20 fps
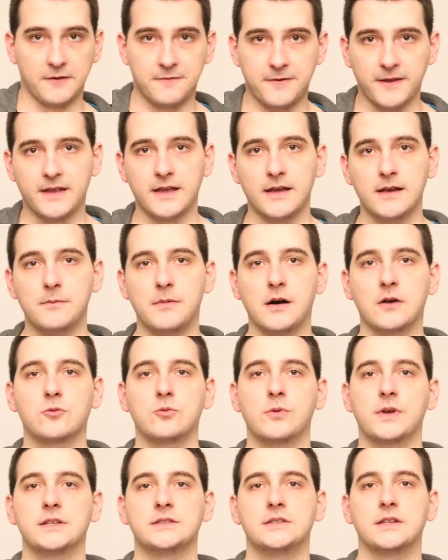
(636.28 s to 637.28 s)
thinking
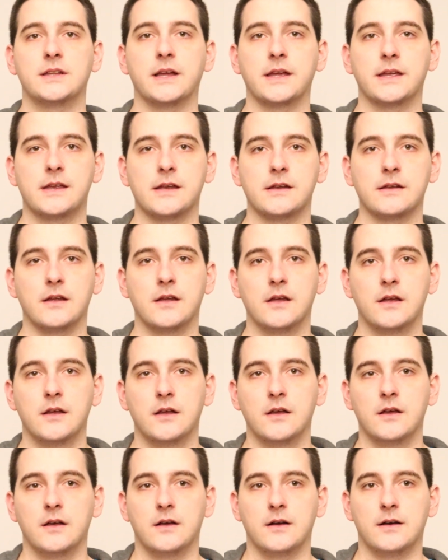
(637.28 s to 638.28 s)
about ways that I can
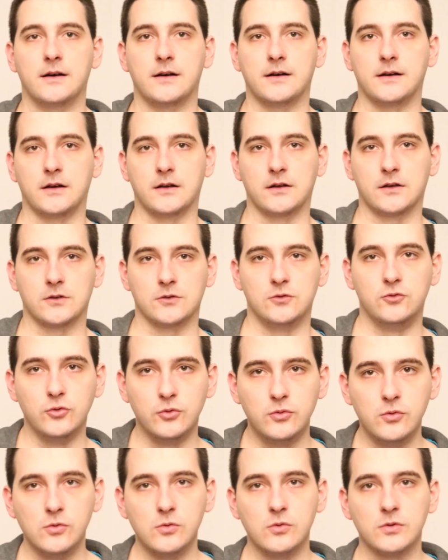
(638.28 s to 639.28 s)

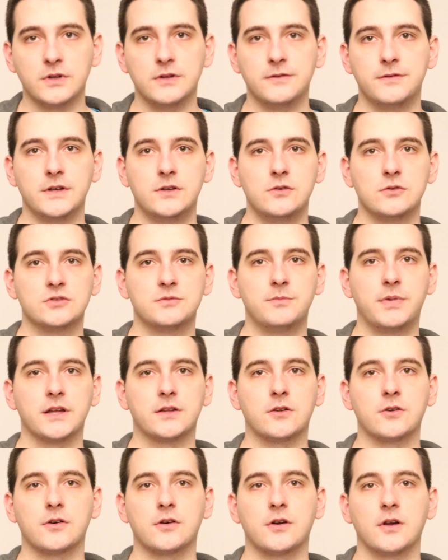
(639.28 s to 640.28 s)
do the videos
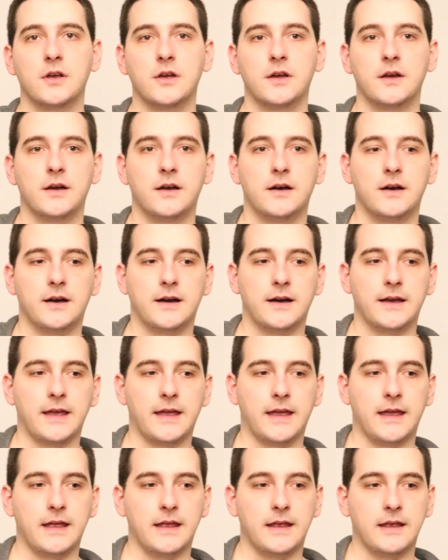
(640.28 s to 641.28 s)
better,
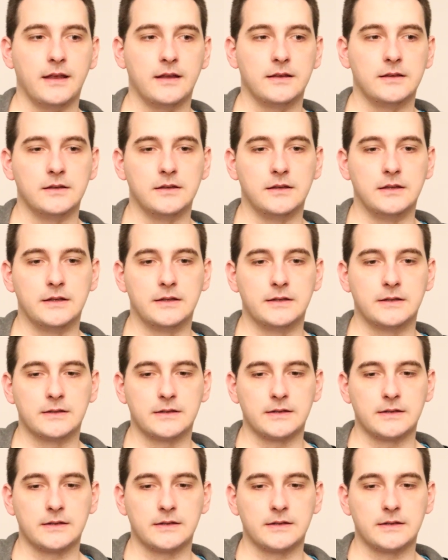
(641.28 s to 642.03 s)
and